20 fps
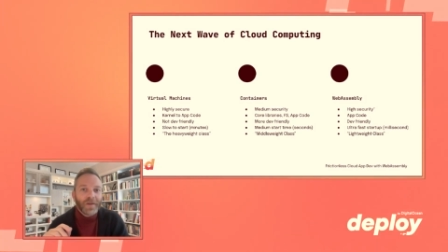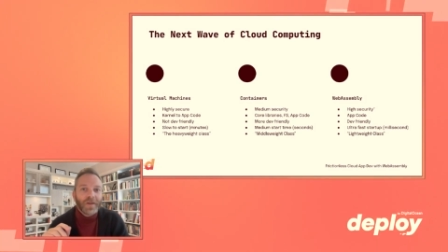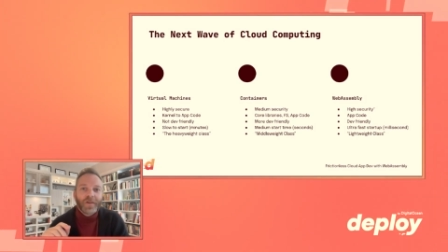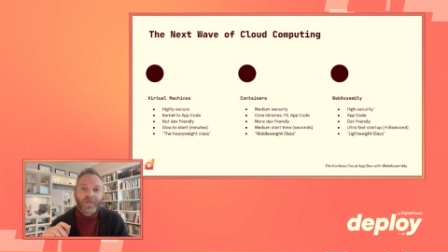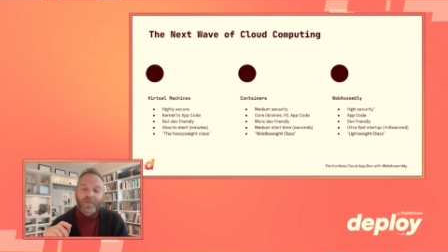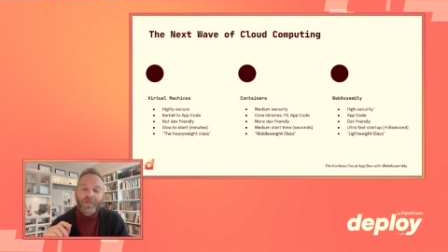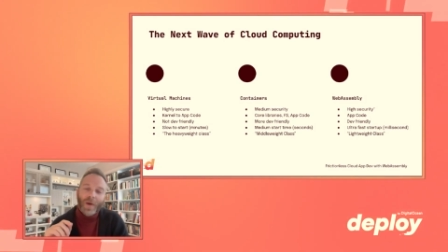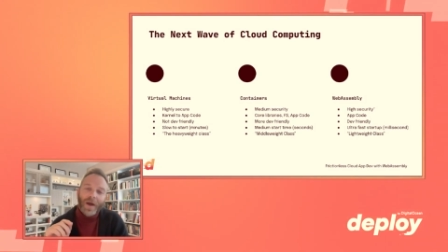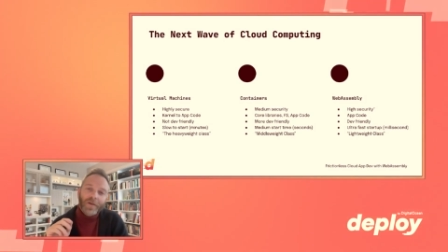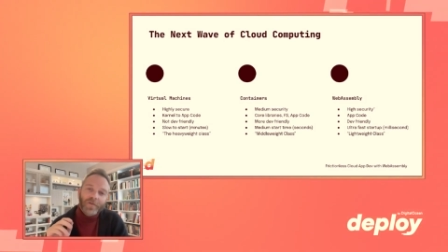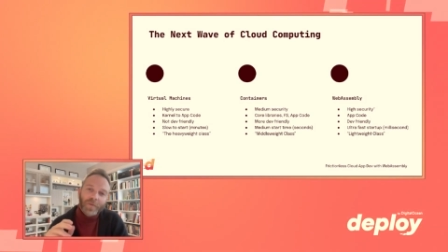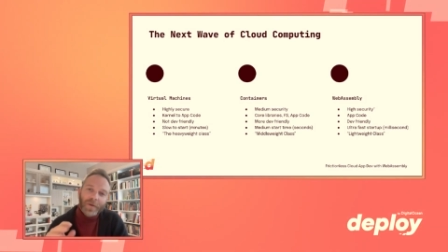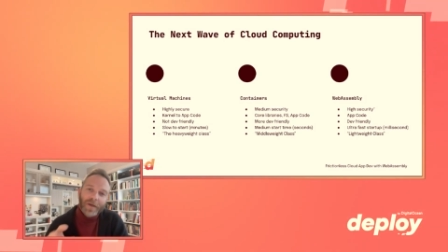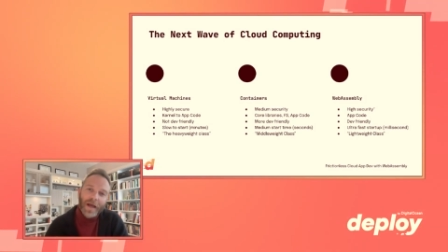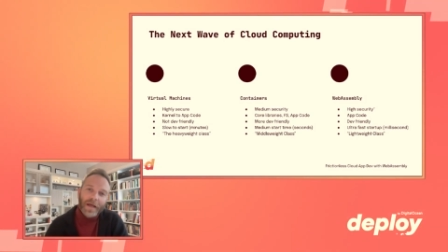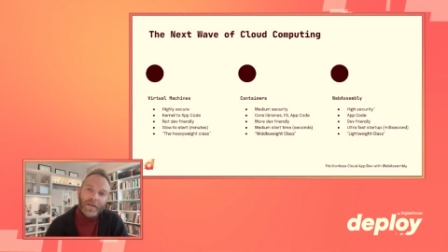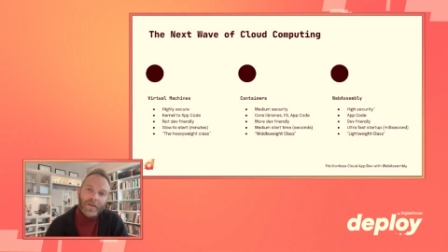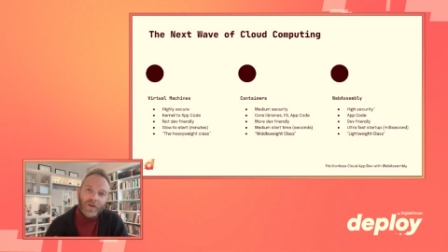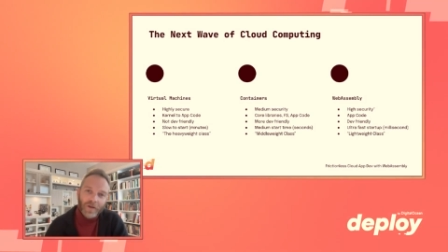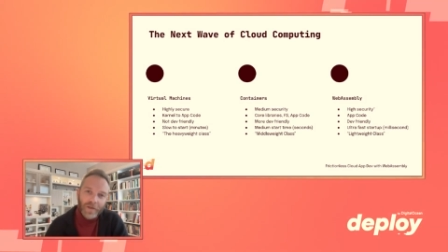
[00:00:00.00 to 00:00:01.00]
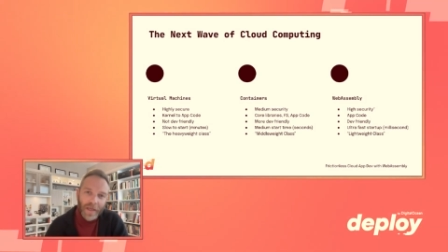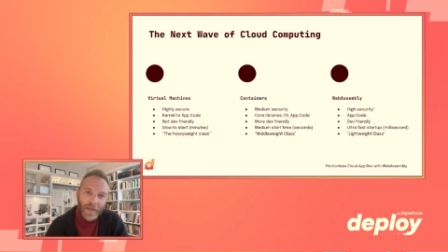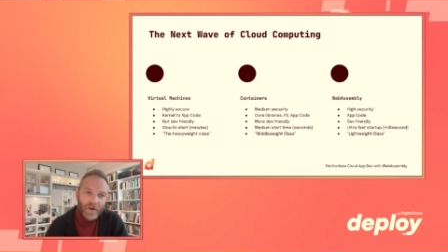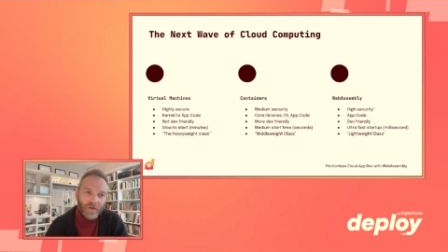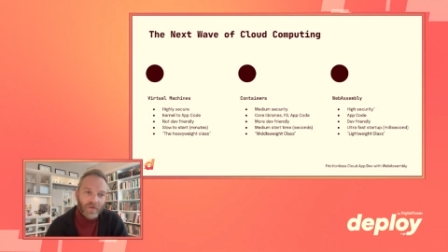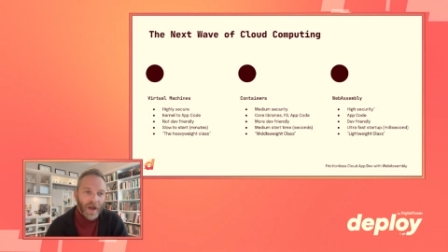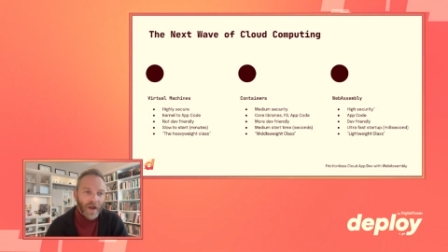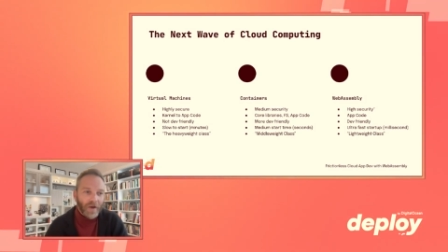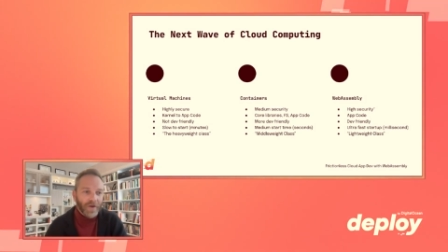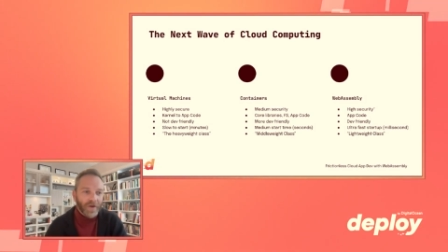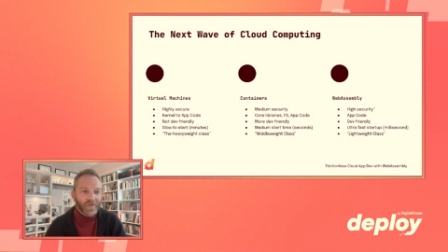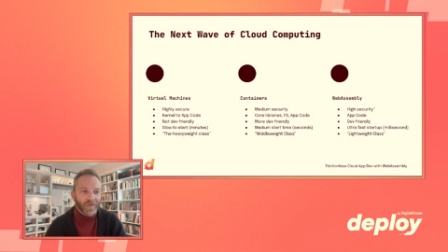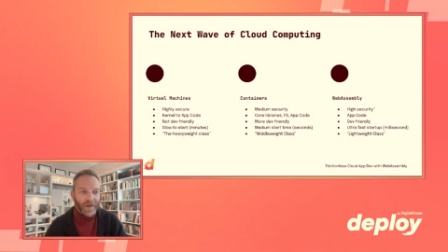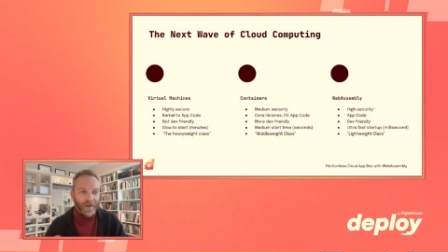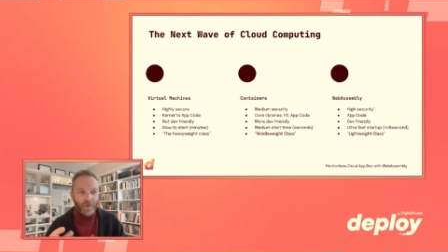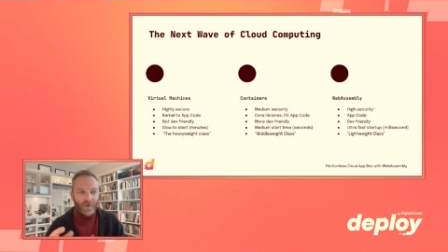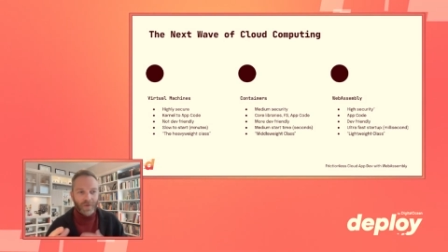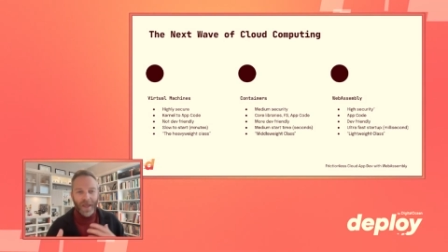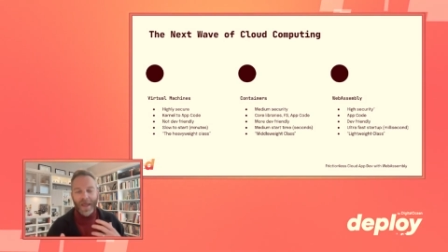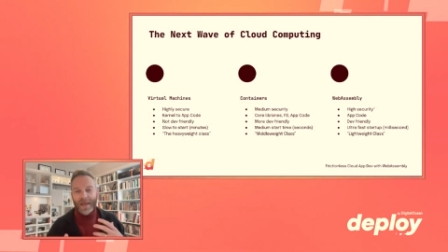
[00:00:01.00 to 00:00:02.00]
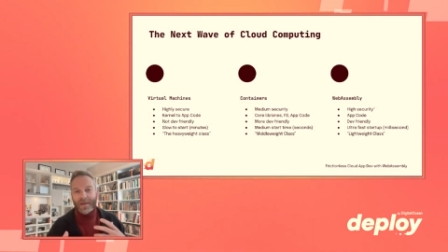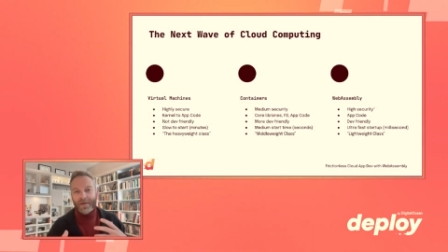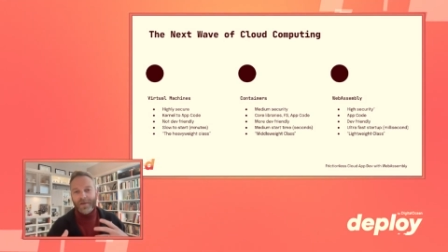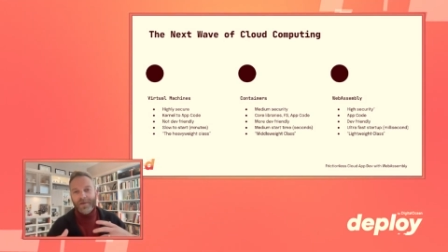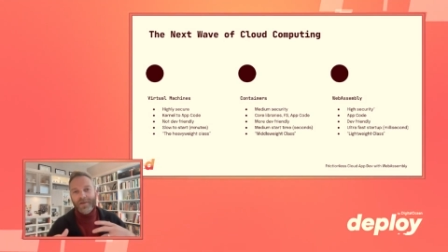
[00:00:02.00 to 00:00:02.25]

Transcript: So as we got looking around and saying, okay,